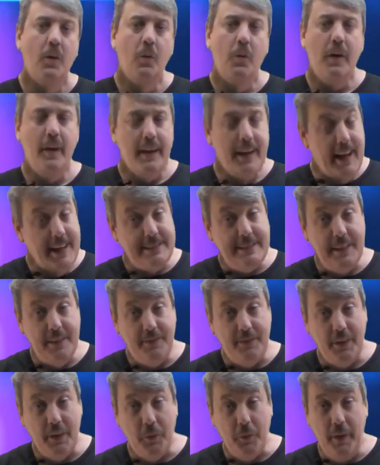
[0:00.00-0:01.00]
Well, that's it
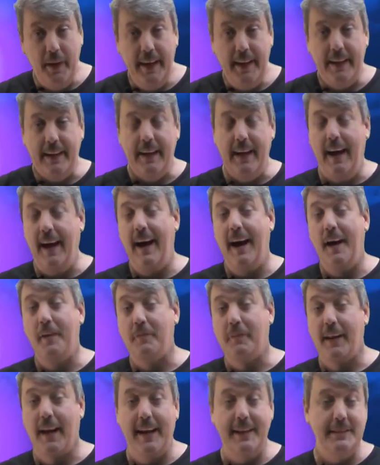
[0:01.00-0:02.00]
for the week.
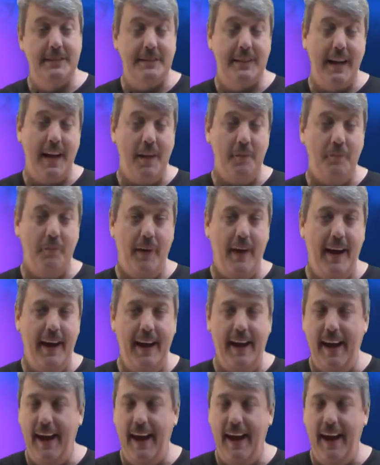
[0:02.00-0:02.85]
I'm glad you stopped by.